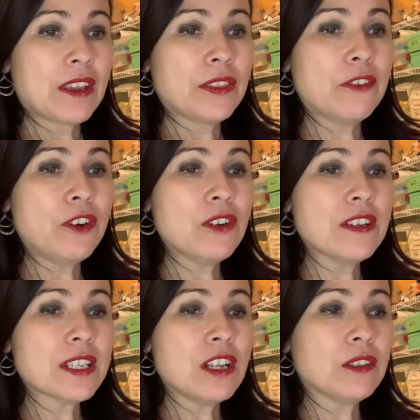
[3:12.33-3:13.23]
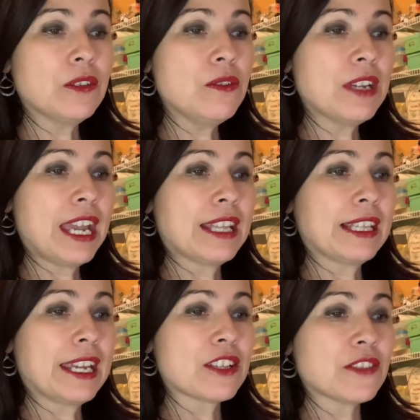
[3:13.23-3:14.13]
The focus on Luke and
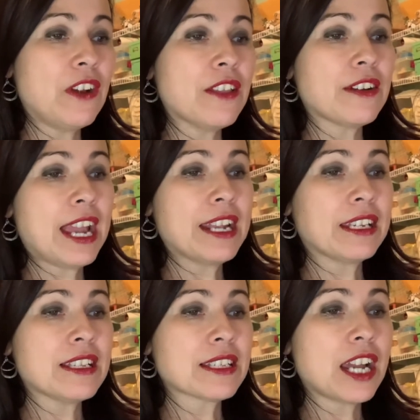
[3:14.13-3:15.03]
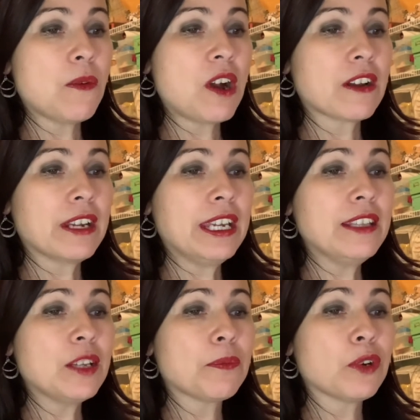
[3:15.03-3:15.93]
Leia's father, Anakin Skywalker,
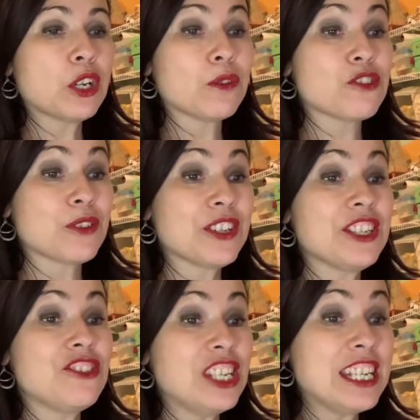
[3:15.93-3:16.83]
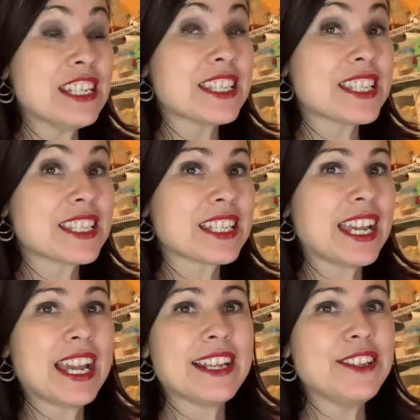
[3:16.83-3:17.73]
in the prequel trilogies,
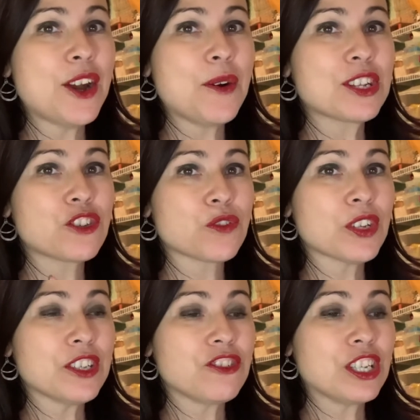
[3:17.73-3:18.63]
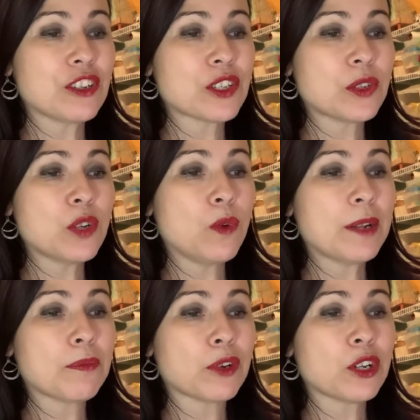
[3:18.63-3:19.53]
and no, it's trilogy, there's only
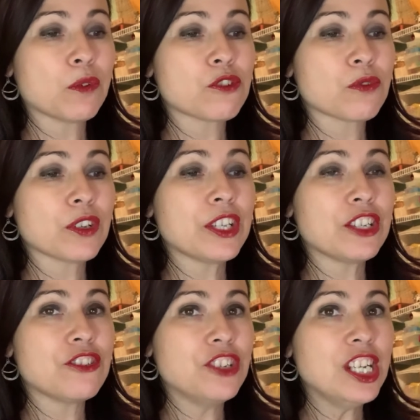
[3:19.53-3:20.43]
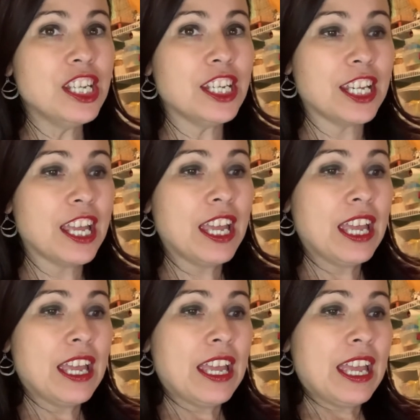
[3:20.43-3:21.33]
one prequel trilogy,
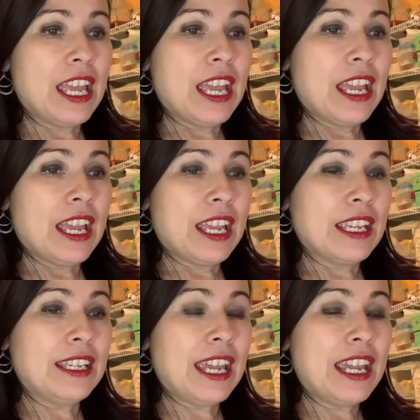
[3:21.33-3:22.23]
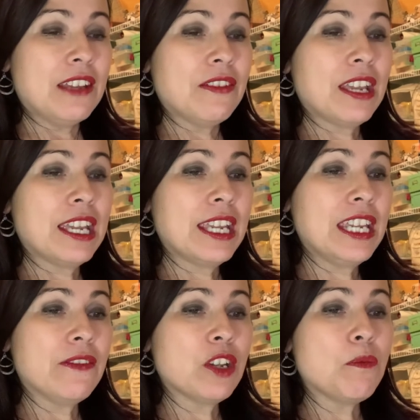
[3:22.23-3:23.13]
gave
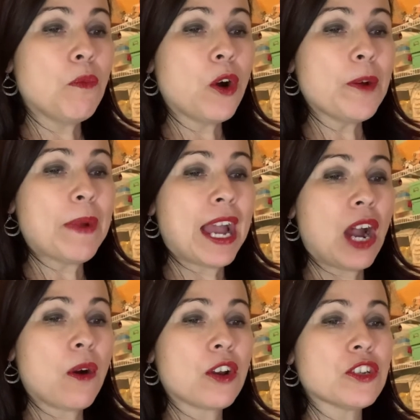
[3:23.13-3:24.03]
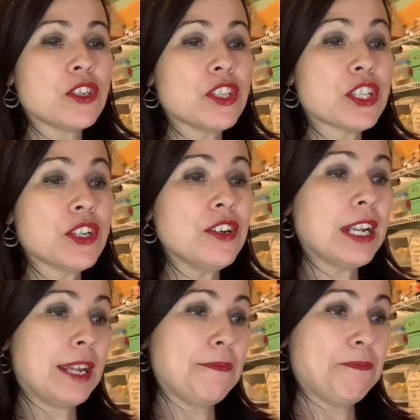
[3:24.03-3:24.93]
even more power to the surname.